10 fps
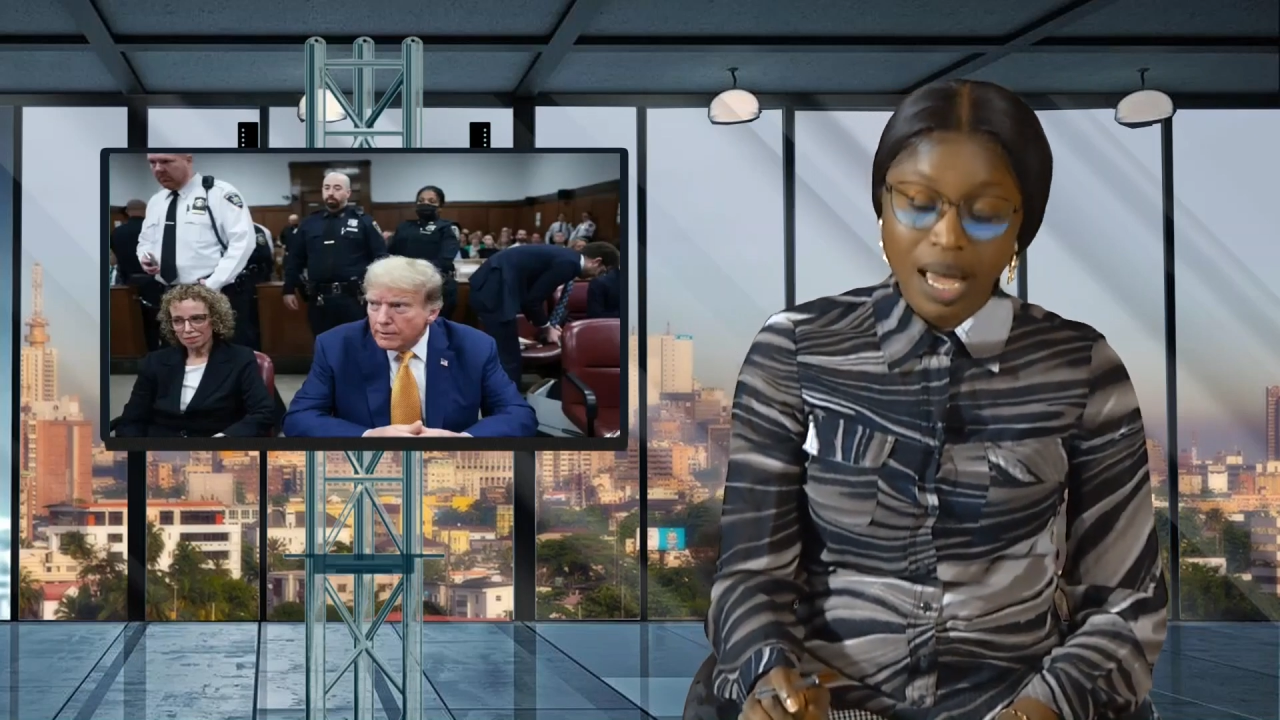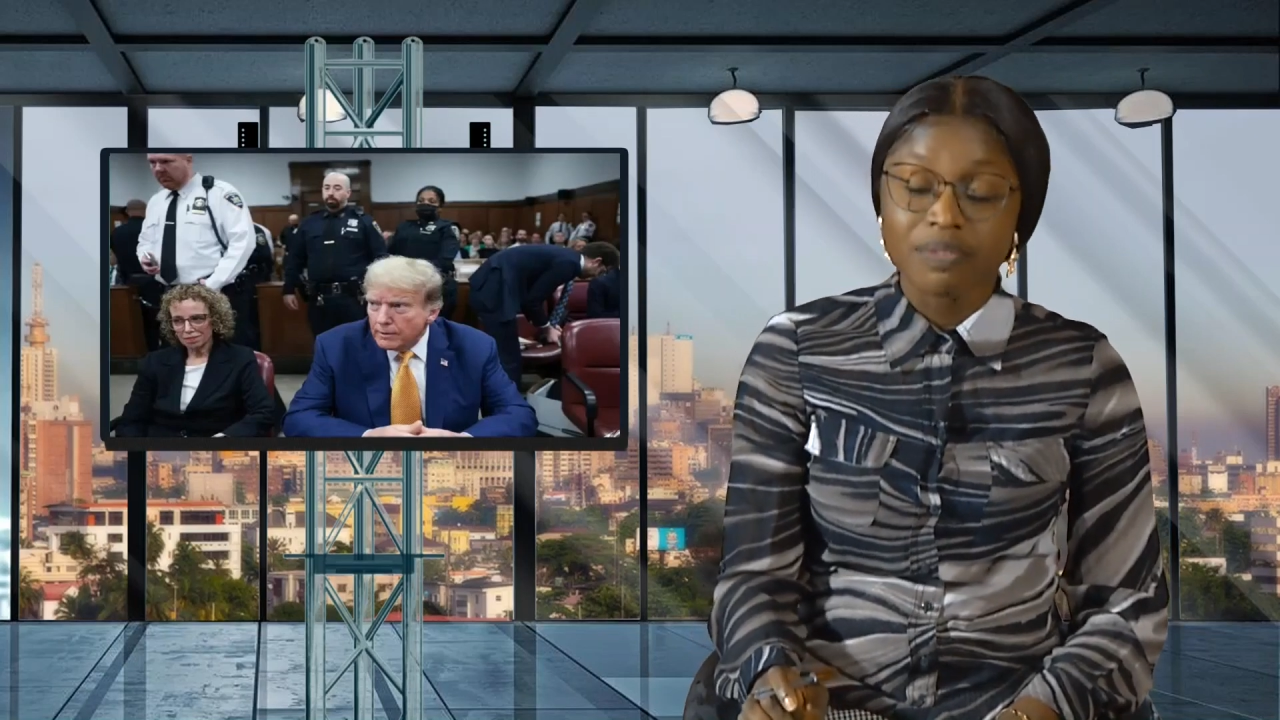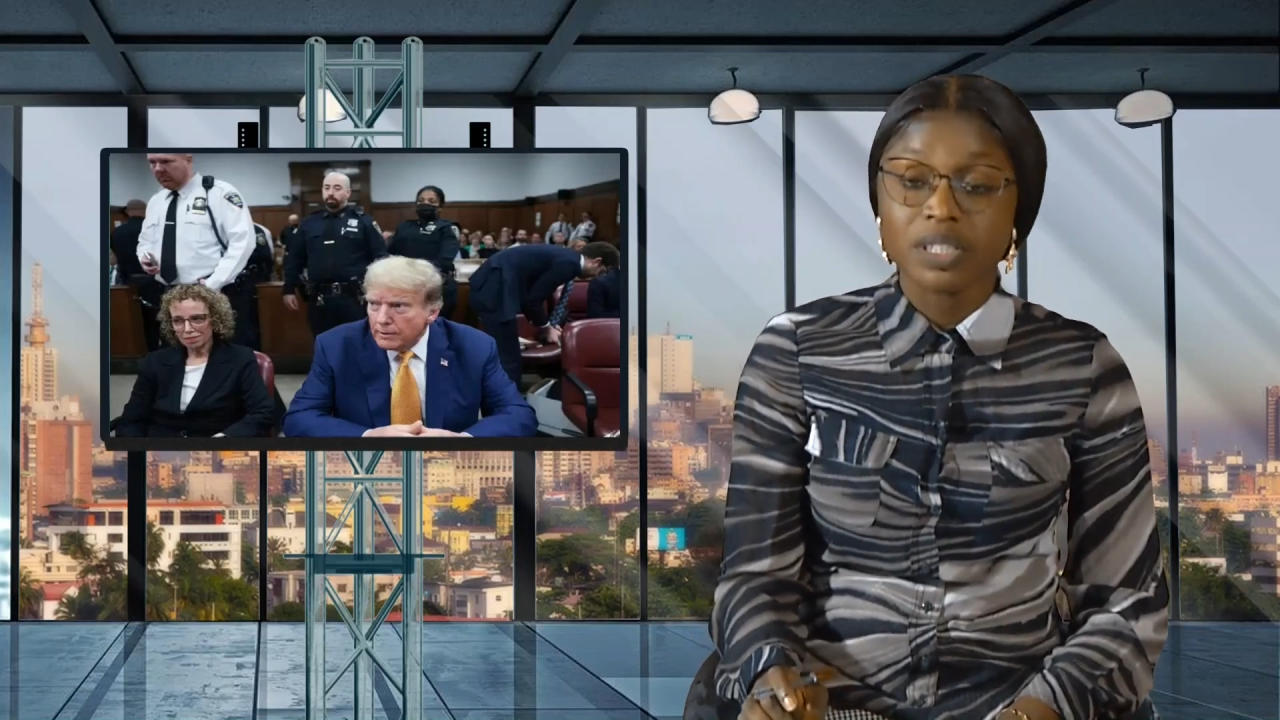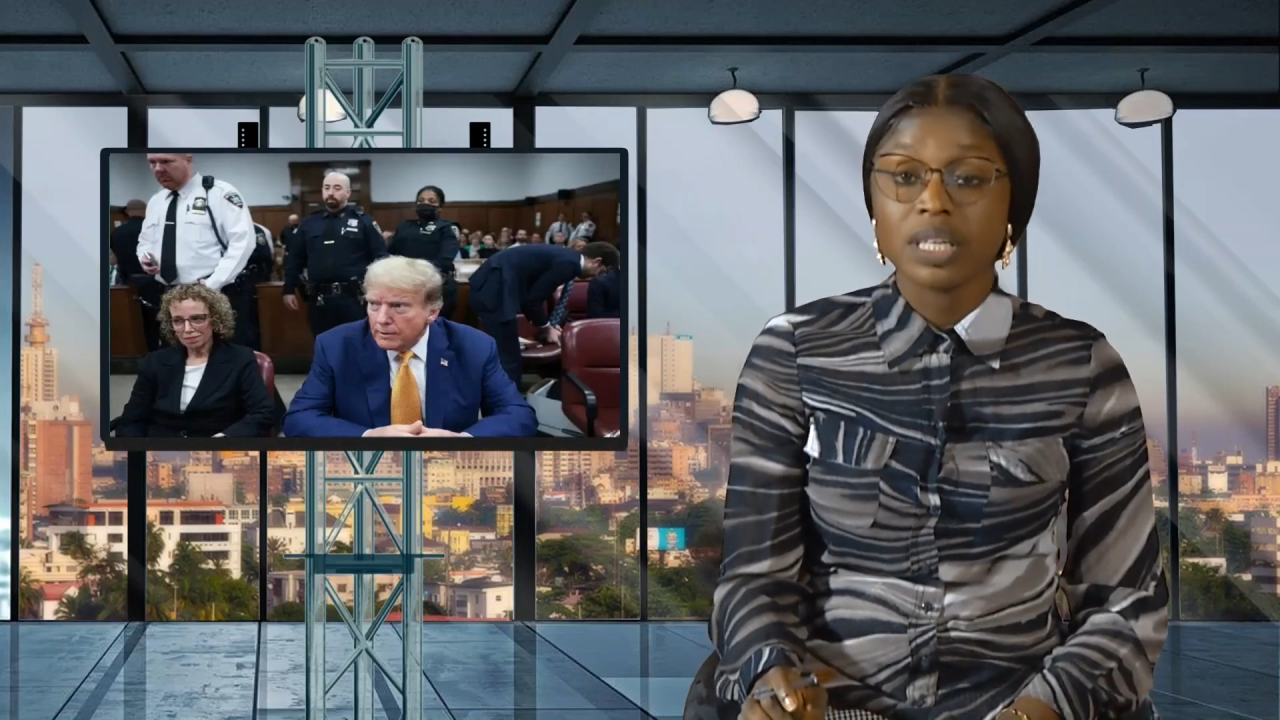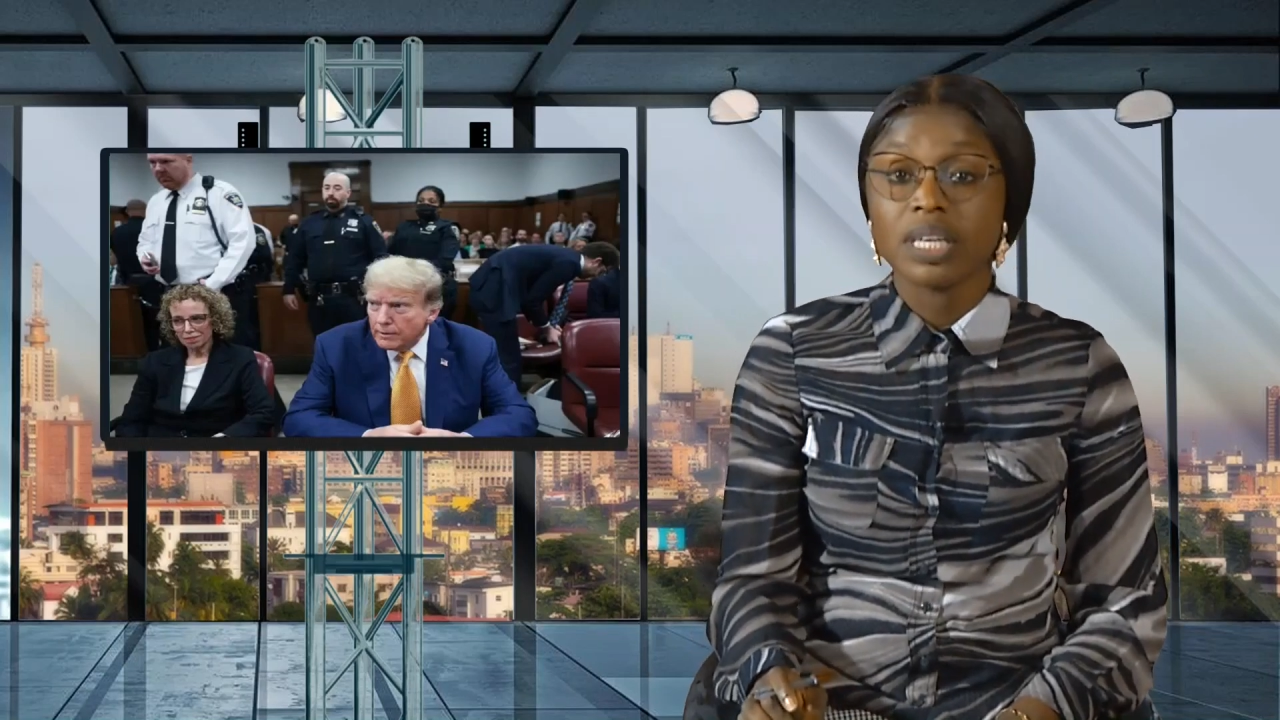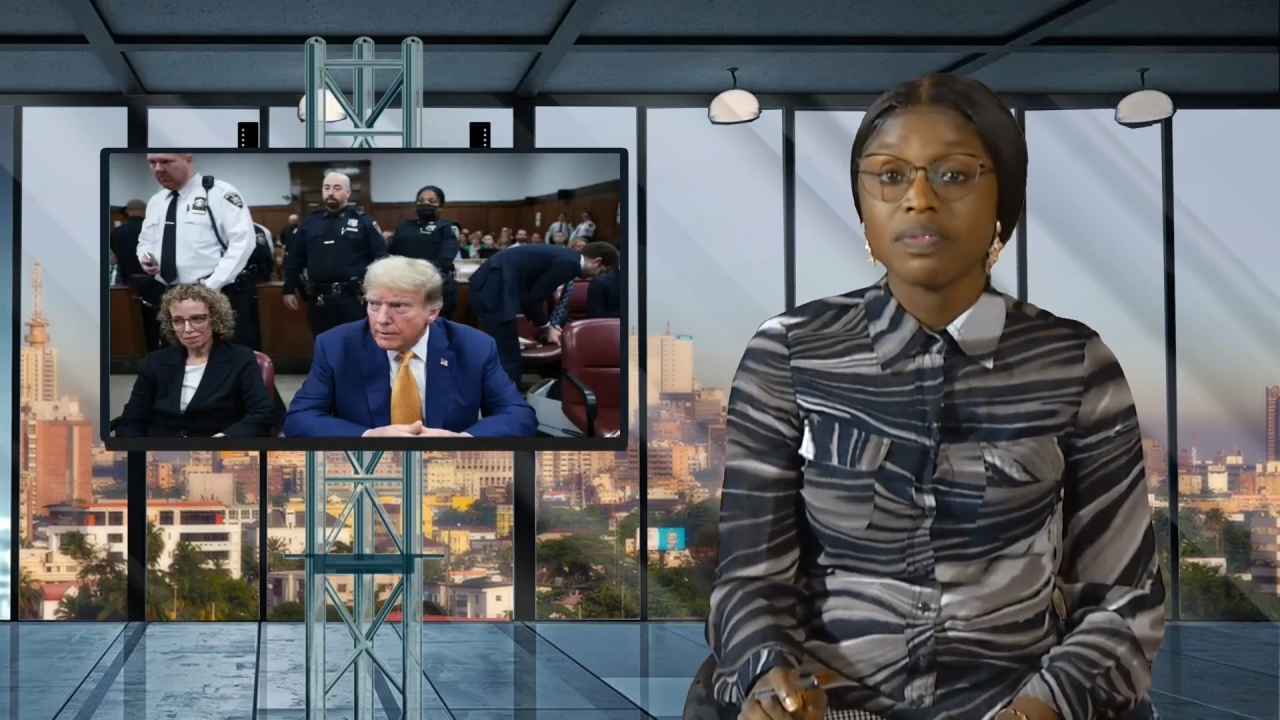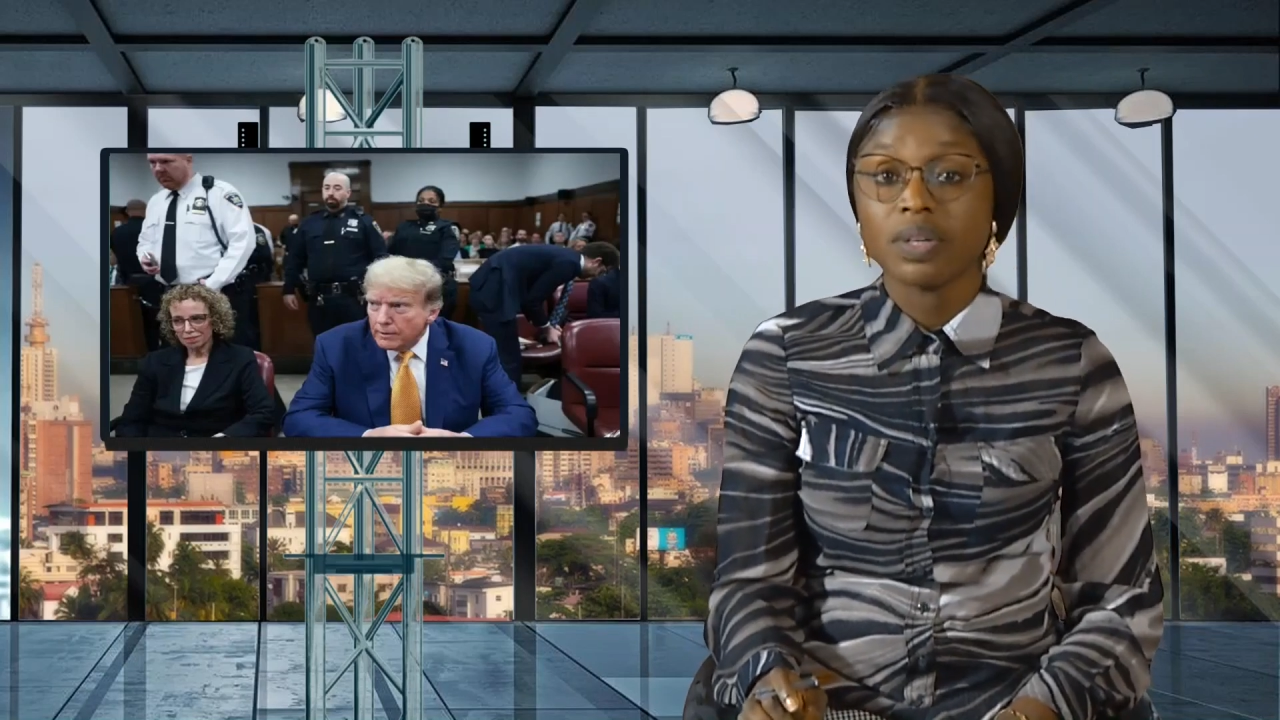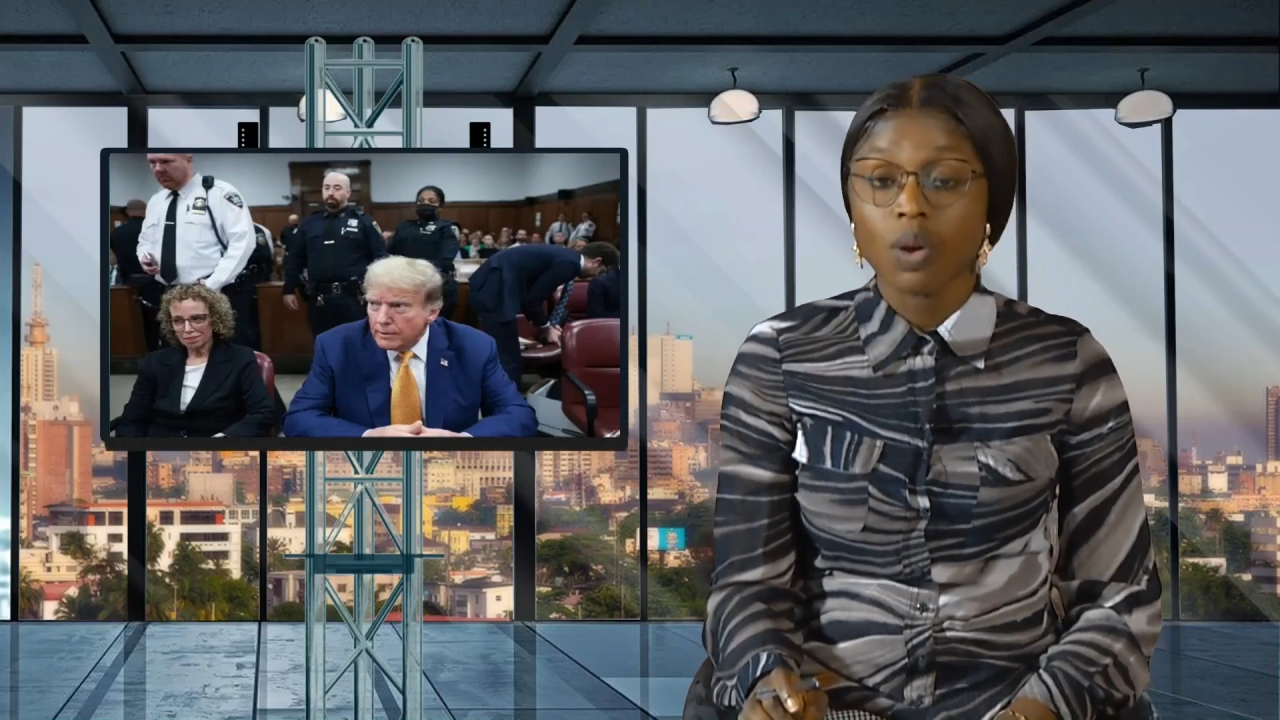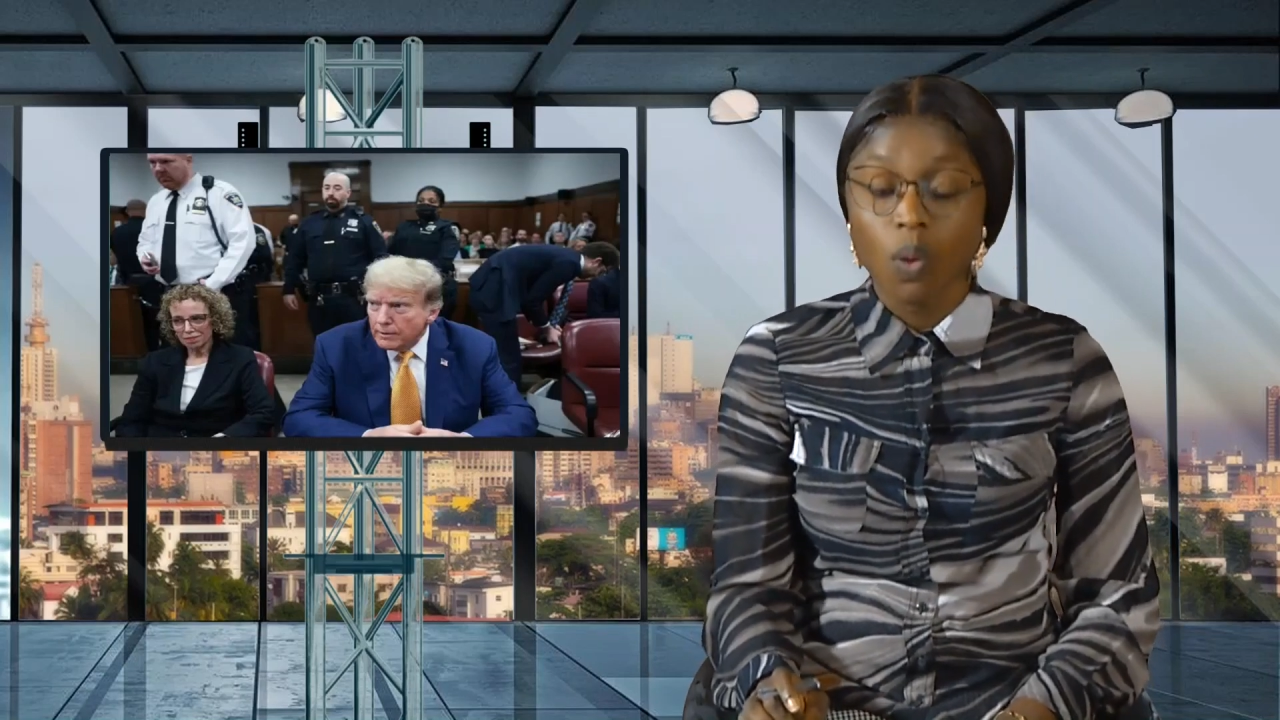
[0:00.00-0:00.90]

after leaving